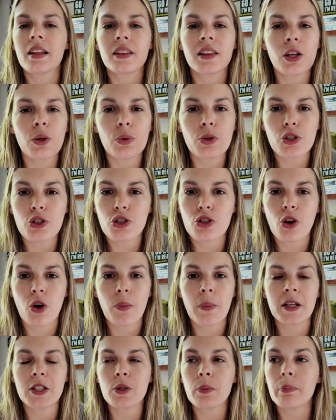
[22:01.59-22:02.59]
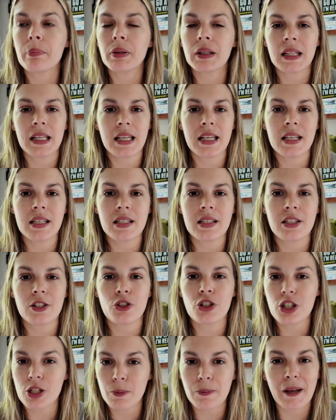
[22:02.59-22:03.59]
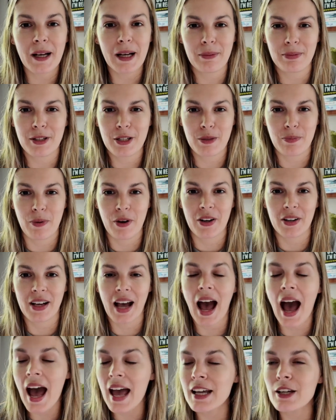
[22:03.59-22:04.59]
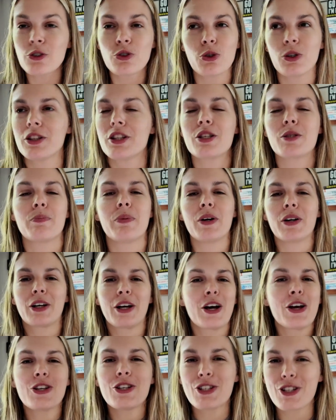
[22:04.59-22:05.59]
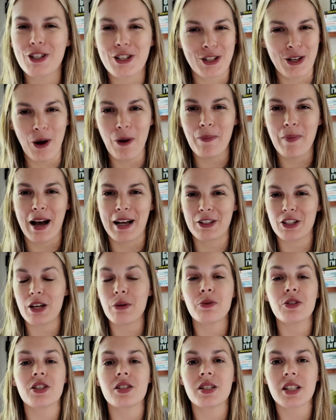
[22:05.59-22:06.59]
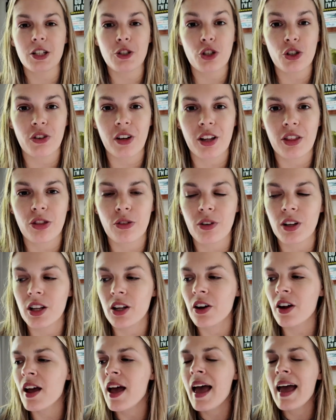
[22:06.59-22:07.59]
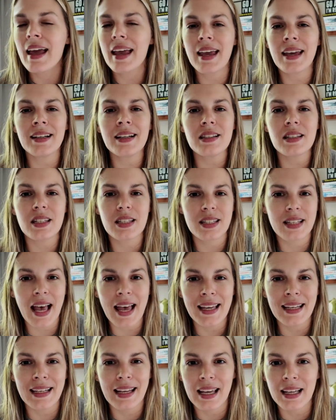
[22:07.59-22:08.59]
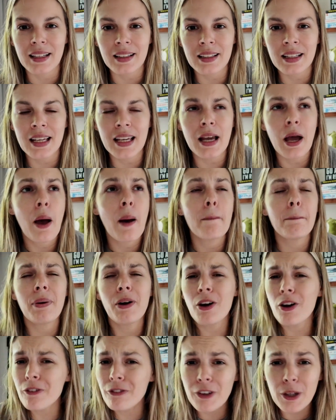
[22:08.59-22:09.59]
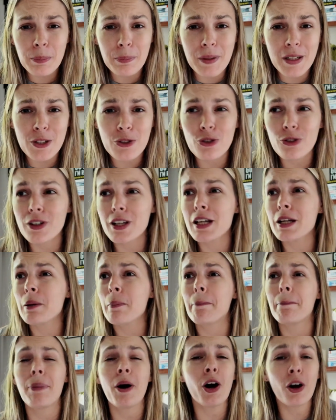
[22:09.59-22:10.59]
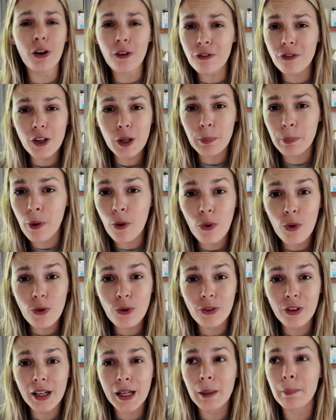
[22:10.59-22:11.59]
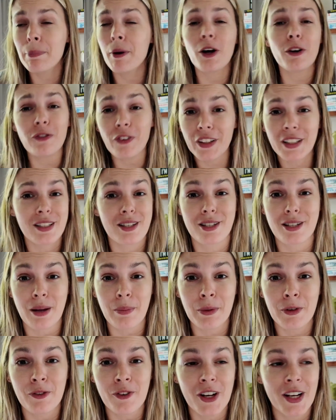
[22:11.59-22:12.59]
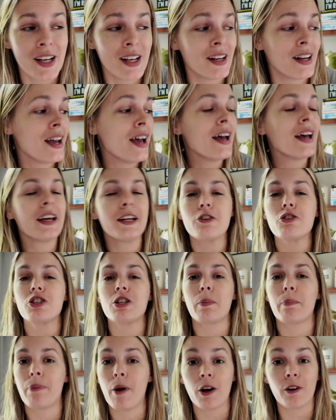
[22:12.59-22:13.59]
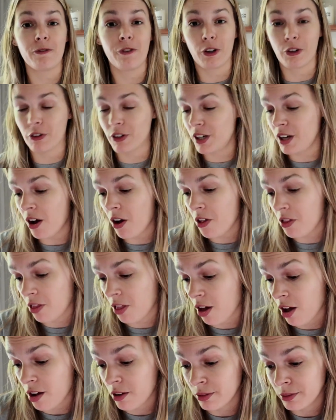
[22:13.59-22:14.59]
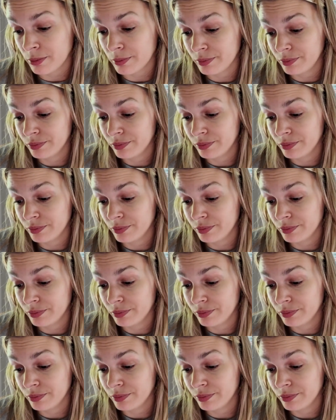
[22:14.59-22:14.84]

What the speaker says: There was so much. Please just pick up this book. I enjoyed this book so much. It was such a great thriller, and it's set in Italy. Perfect beach read, perfect pool read, perfect summer read. It is just a perfect read all along.